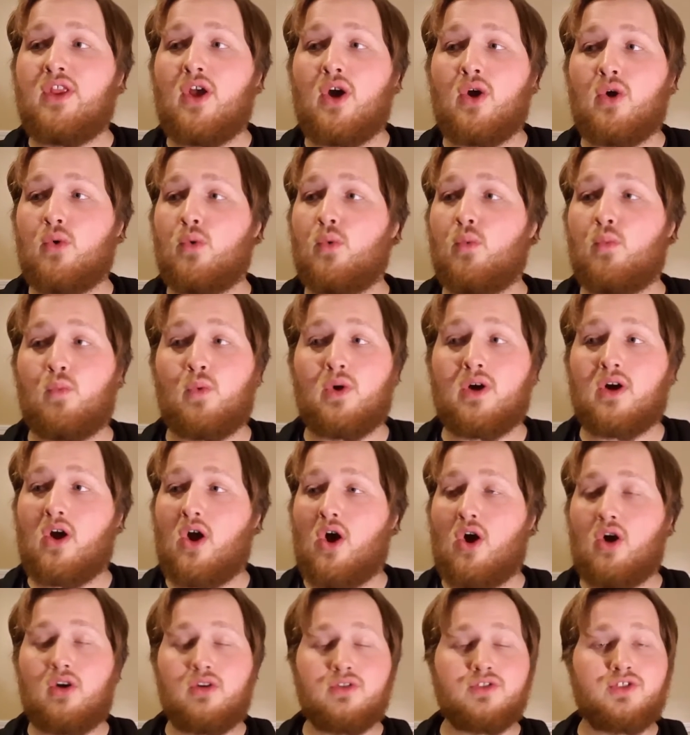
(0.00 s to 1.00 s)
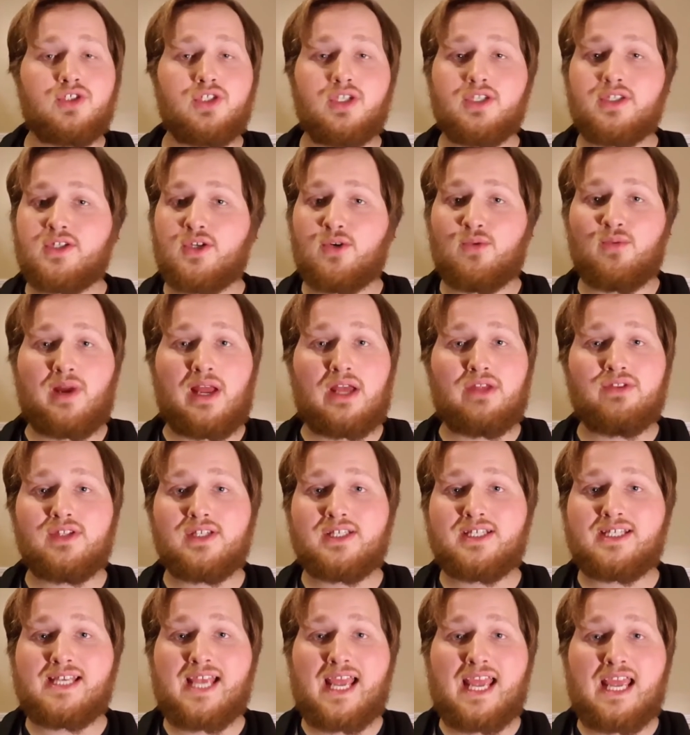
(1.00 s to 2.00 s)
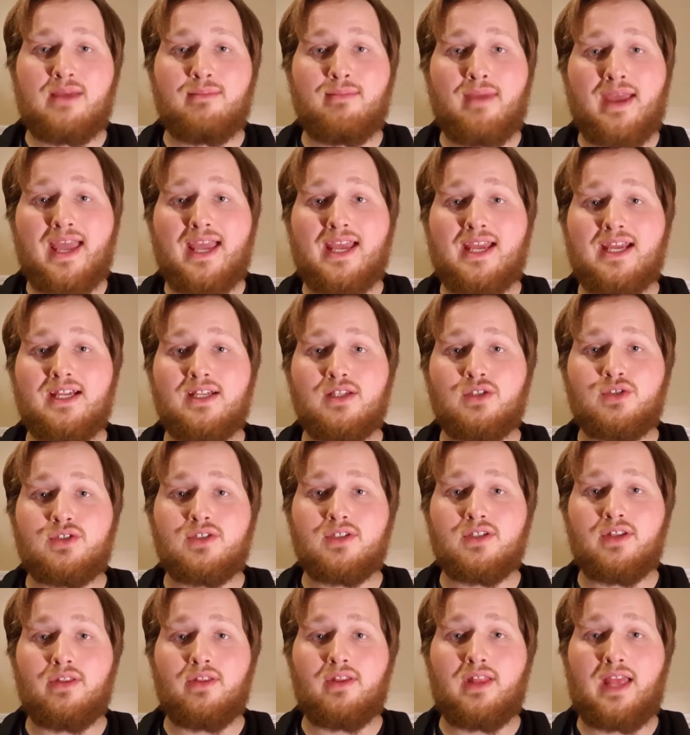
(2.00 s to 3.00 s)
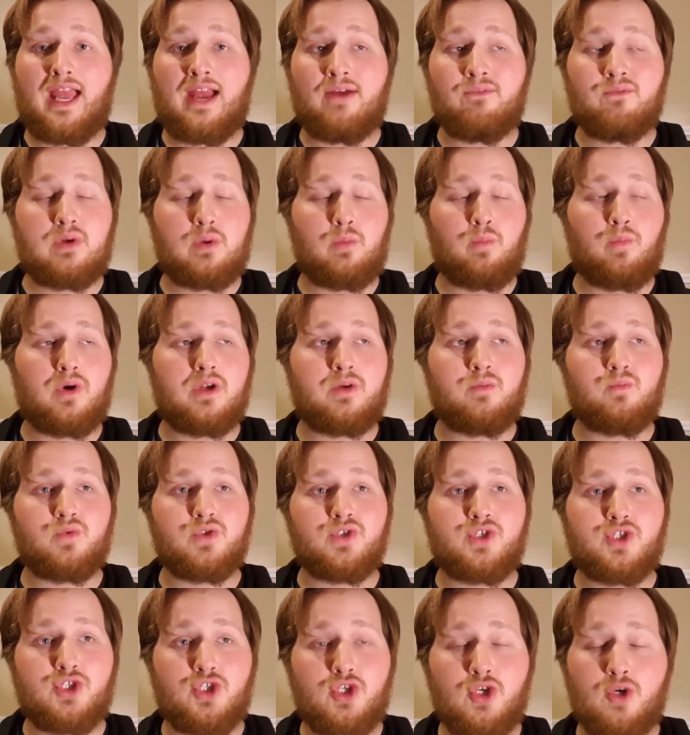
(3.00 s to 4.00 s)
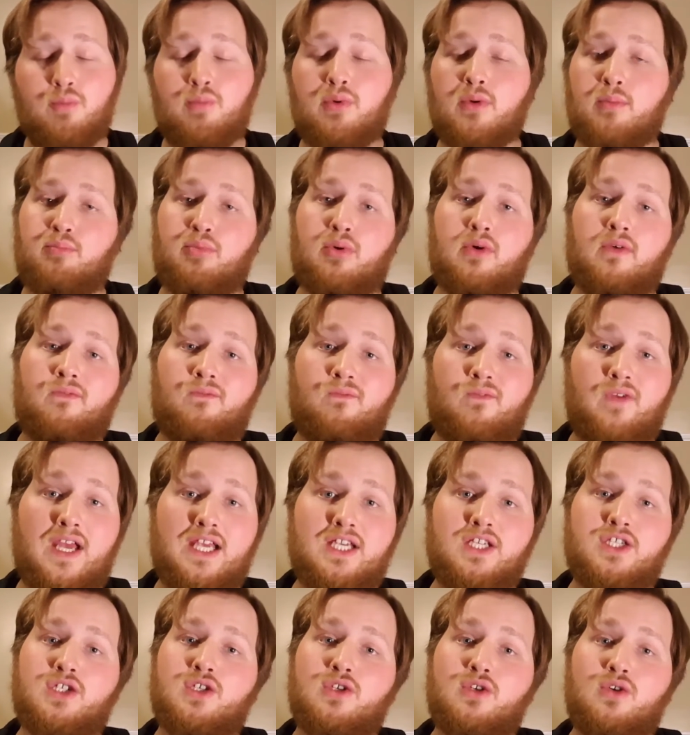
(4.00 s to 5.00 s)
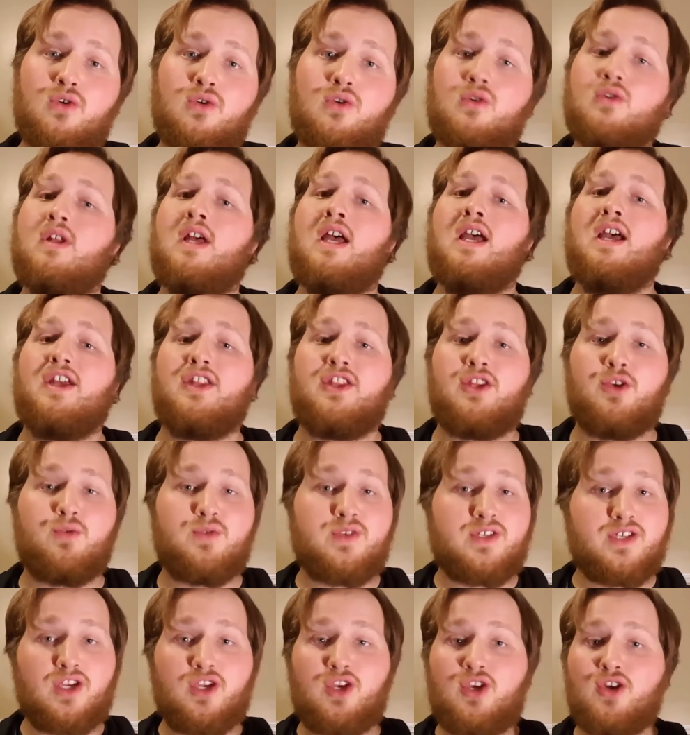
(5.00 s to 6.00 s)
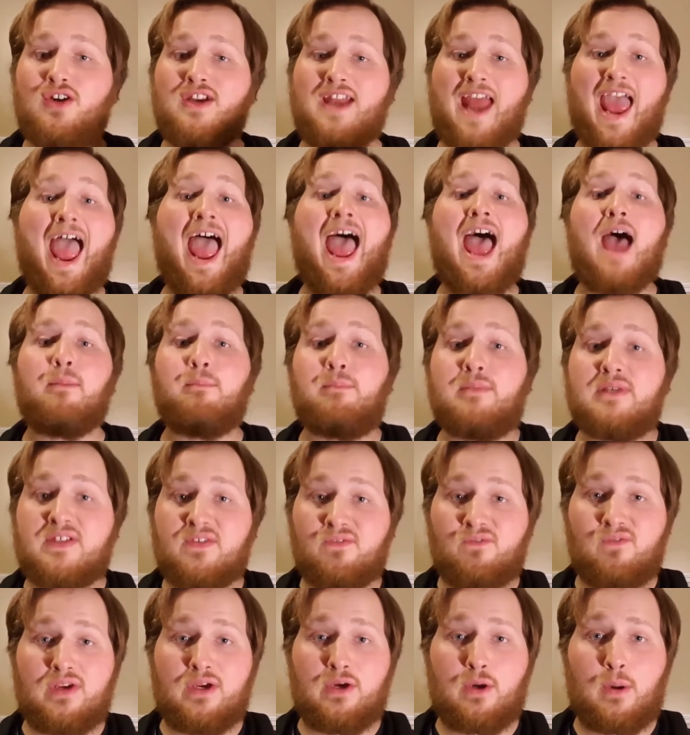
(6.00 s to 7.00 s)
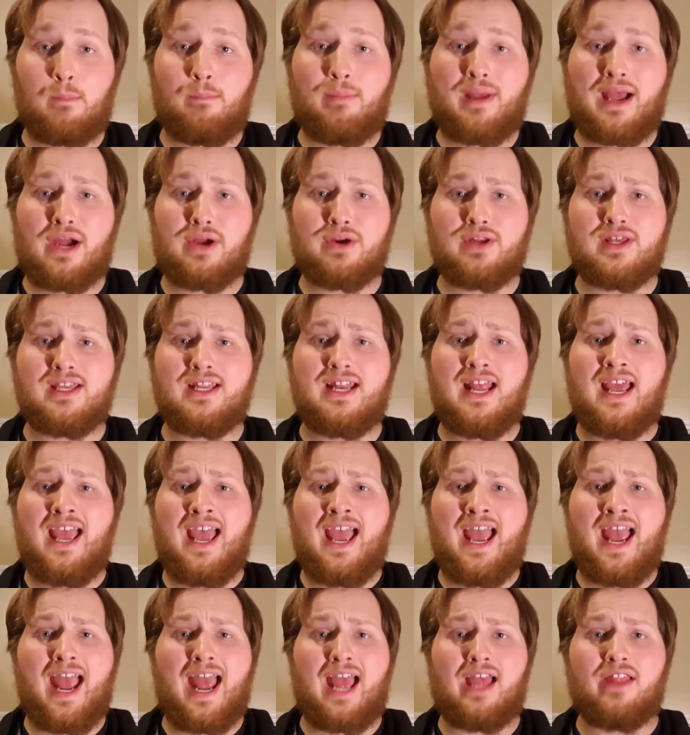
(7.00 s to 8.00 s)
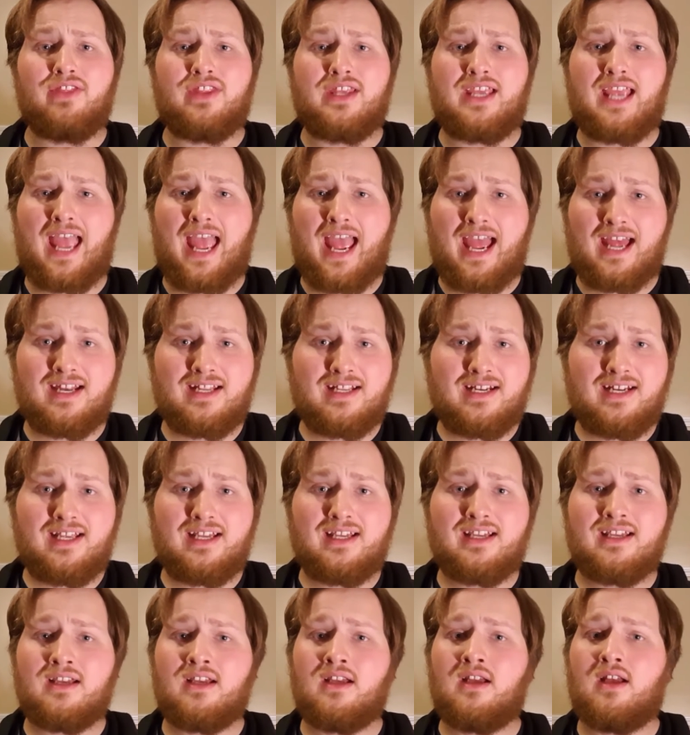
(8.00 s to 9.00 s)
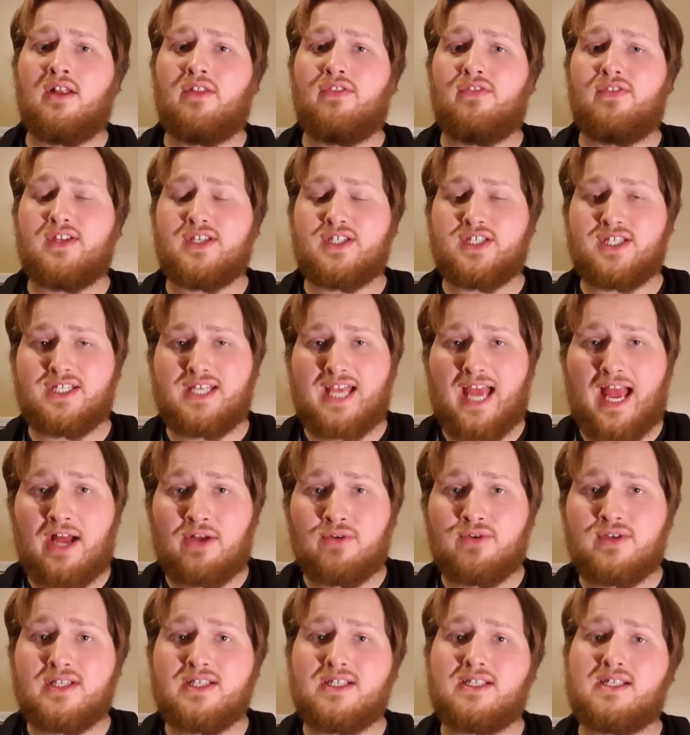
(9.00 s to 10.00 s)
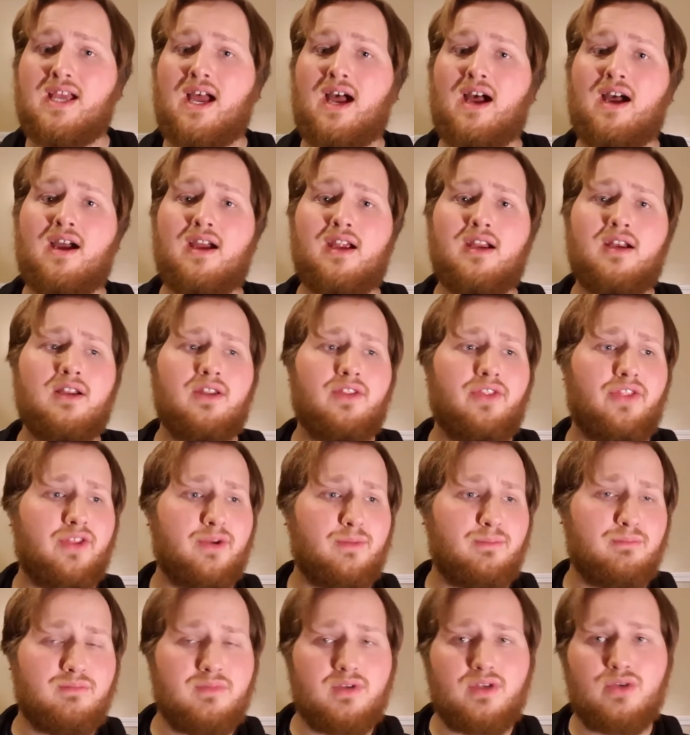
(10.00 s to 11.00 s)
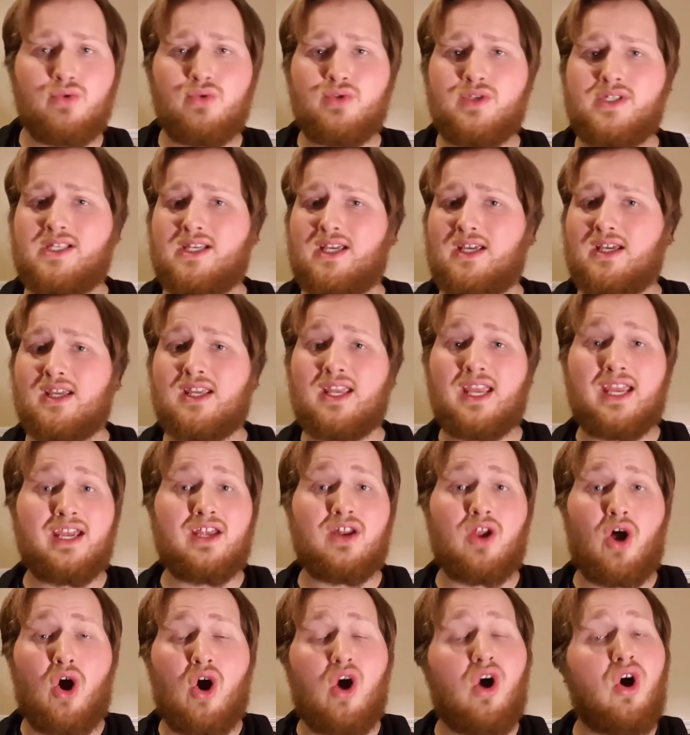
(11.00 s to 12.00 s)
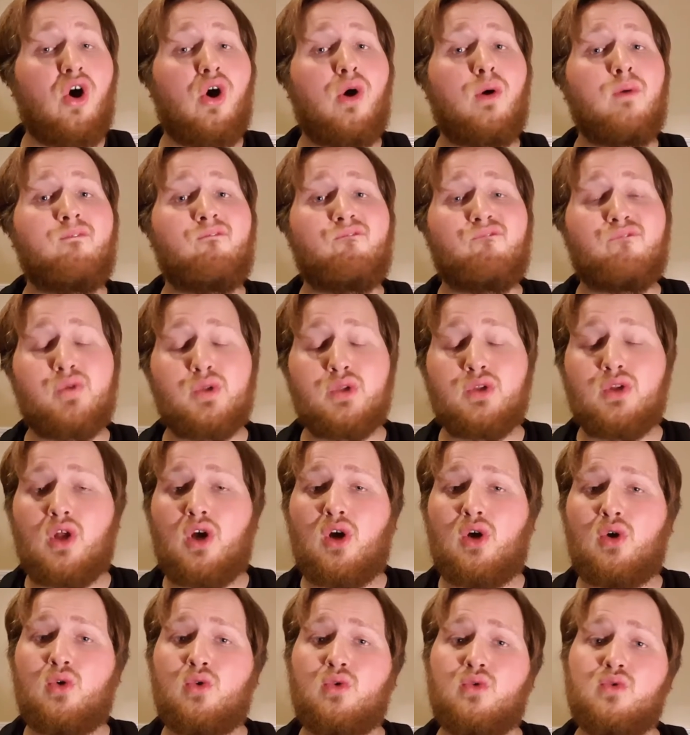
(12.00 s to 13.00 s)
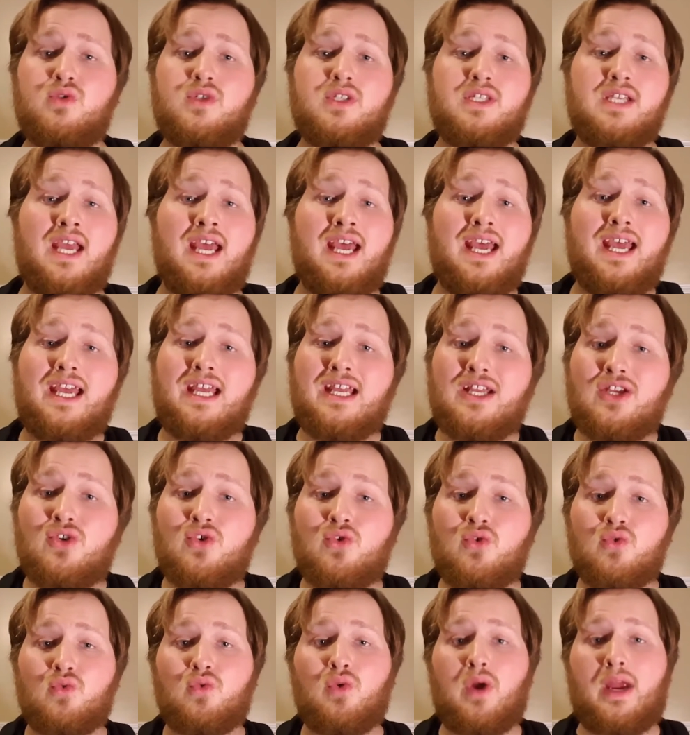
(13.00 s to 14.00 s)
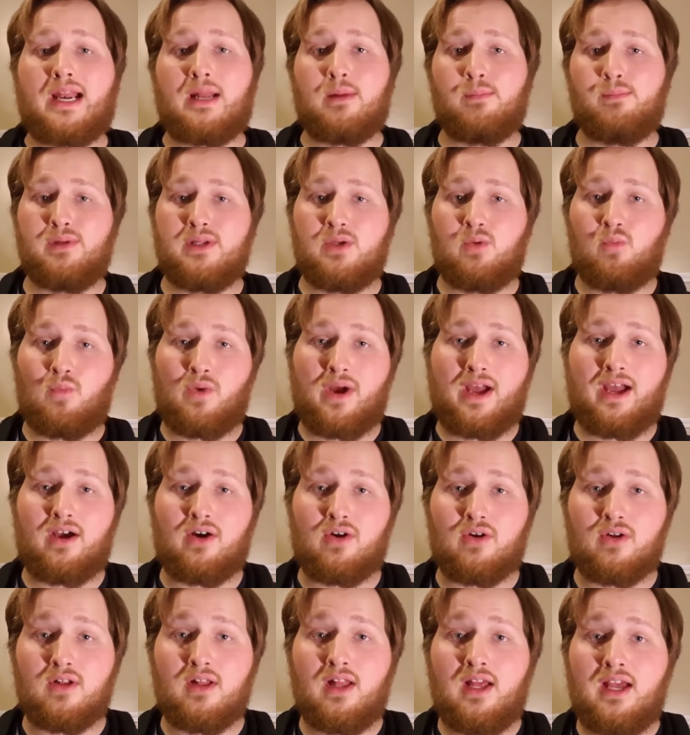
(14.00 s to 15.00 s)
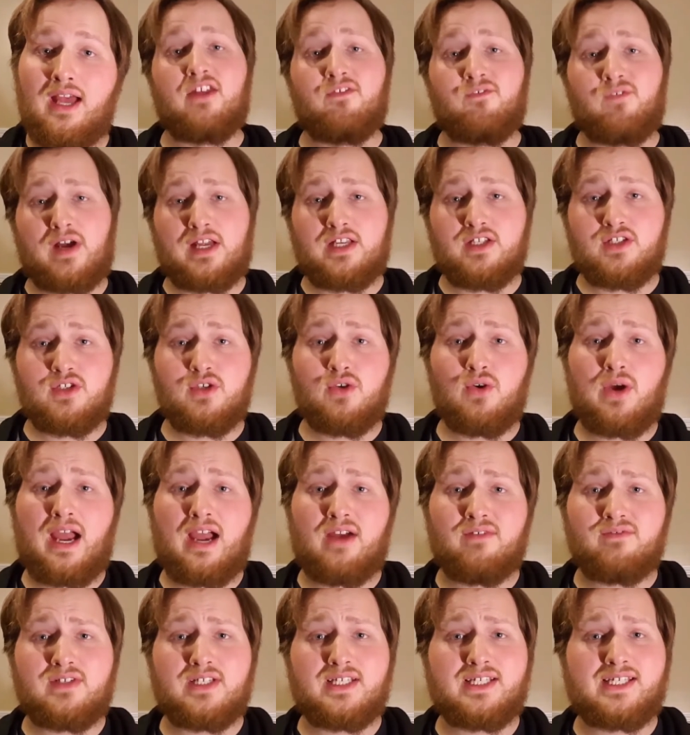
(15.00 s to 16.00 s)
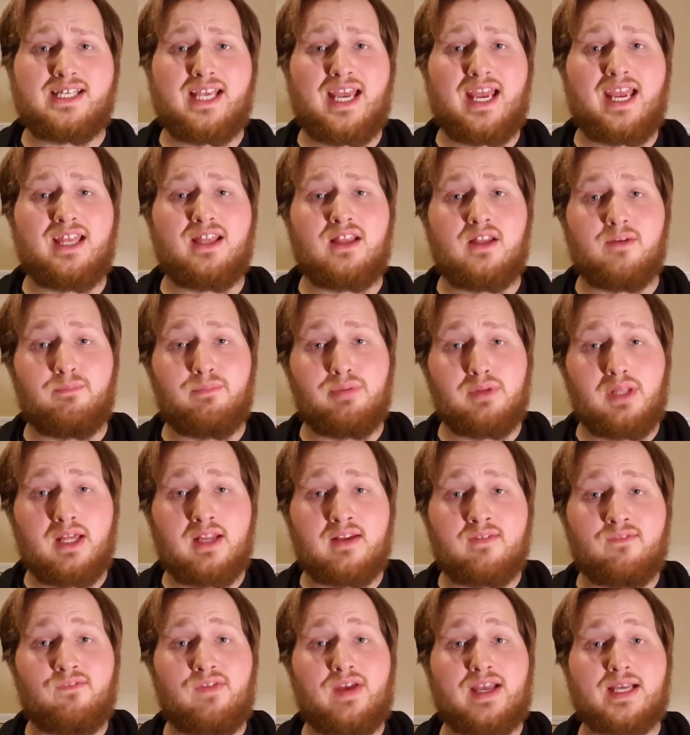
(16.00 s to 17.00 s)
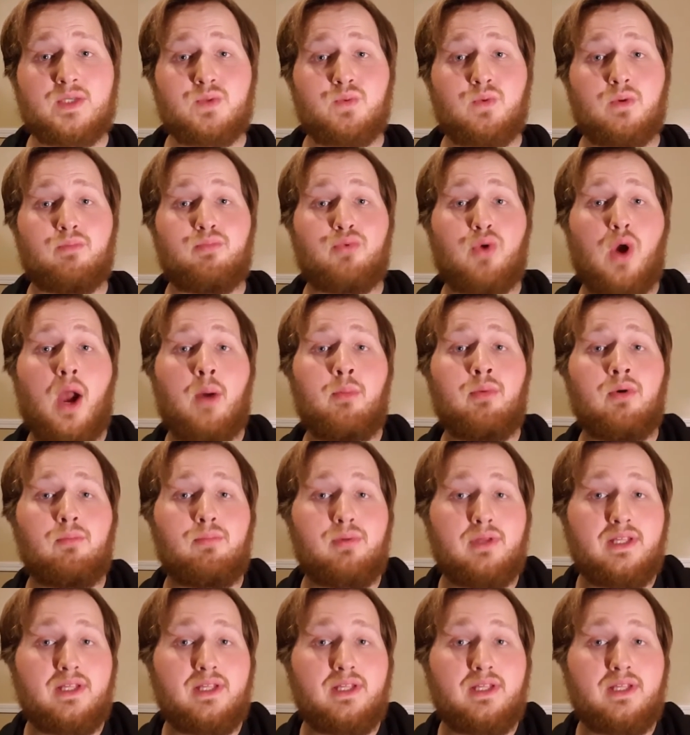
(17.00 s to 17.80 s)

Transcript: even though we're all just around the same age, everyone was super professional. There was a good atmosphere about it. And the editing, the sound design, the music, it all flows incredibly well. And if I do have to say, the blood effects were